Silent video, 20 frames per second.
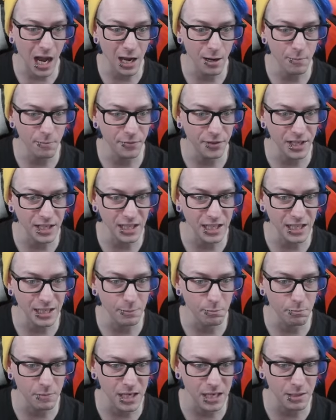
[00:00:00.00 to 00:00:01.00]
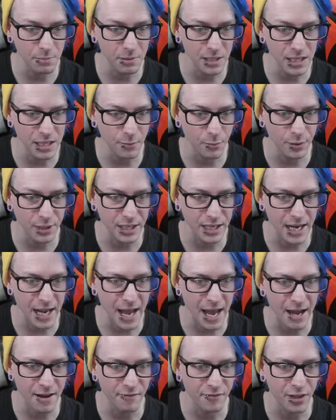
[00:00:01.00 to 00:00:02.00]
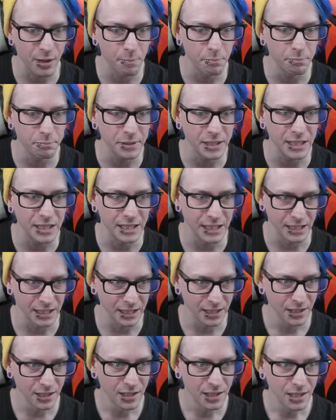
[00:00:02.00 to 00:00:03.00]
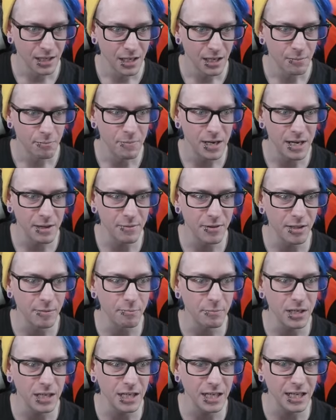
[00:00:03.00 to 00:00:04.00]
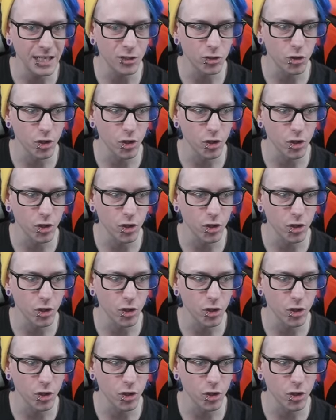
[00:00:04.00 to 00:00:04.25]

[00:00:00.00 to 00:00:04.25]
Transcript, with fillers: I'm thinking maybe we have the meeting. Maybe the meeting